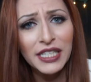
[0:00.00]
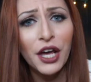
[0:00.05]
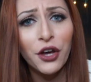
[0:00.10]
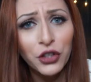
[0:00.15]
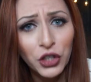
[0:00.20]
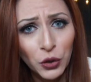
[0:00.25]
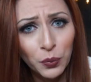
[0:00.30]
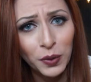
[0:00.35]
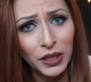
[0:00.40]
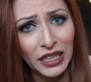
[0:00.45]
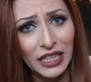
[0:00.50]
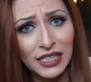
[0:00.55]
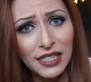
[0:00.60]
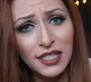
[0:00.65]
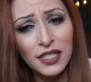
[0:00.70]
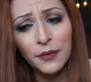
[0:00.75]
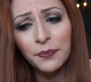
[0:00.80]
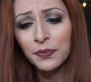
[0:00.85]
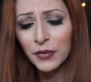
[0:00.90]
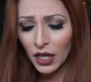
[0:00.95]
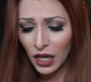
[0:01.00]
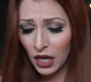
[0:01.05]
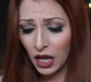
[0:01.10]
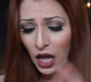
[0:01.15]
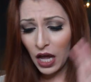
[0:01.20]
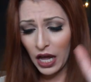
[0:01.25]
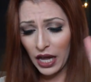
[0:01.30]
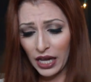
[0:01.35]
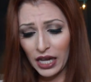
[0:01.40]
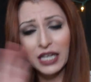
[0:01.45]
tell you, please,
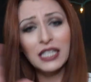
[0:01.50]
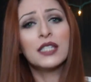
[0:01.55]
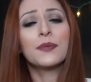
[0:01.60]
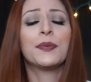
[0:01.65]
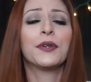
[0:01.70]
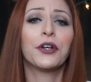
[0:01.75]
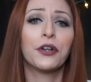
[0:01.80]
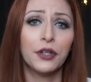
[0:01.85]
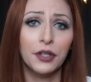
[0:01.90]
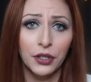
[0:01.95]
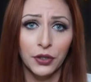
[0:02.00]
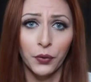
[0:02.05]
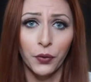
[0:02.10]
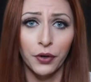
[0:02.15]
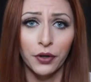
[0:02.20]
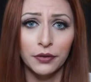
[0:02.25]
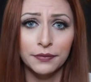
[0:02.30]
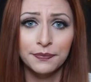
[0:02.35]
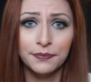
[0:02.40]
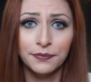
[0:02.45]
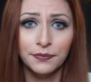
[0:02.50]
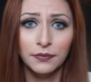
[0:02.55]
it's Pura Dior.